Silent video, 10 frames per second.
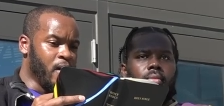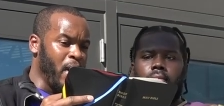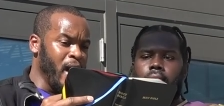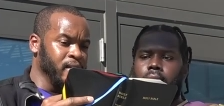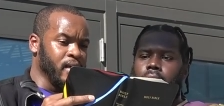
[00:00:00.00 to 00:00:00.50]

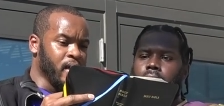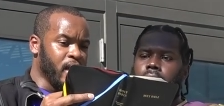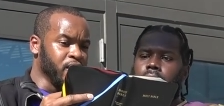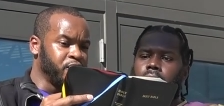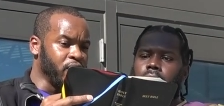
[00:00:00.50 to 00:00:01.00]
Speaker 1: but
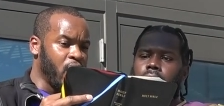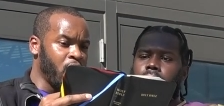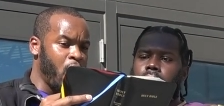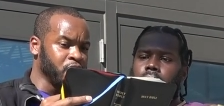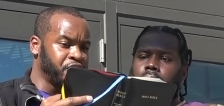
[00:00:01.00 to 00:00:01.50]
into the
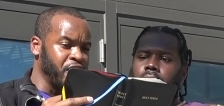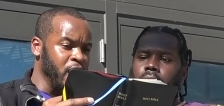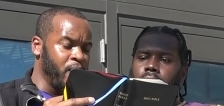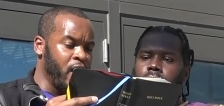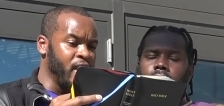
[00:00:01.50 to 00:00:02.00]
lost
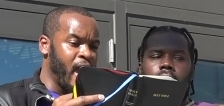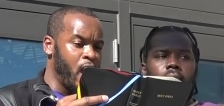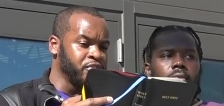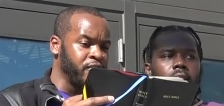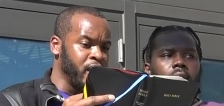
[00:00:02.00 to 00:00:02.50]
sheep of the
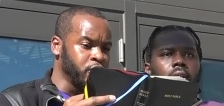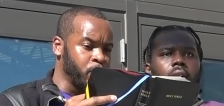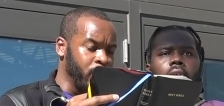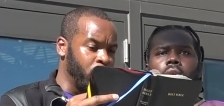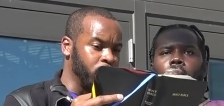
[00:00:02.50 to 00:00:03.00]
house of
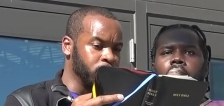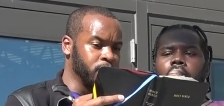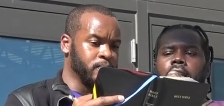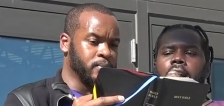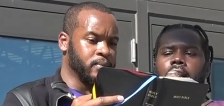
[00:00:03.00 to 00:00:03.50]
Israel.
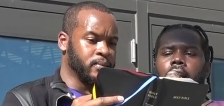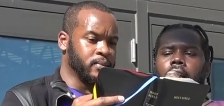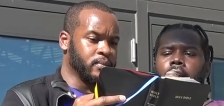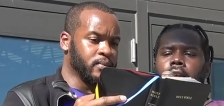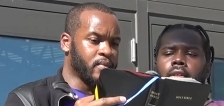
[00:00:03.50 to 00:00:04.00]
Read that
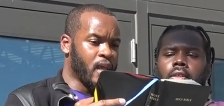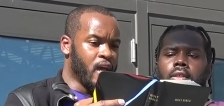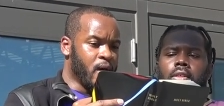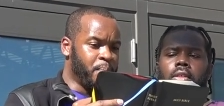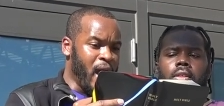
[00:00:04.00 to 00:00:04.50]
again.
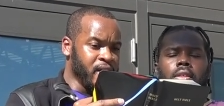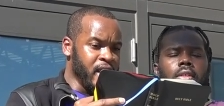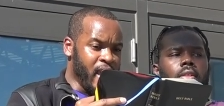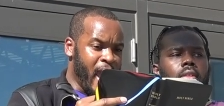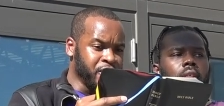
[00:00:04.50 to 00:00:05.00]
But he
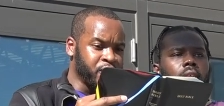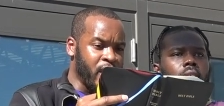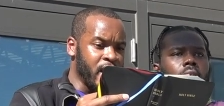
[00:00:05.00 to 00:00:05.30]
answered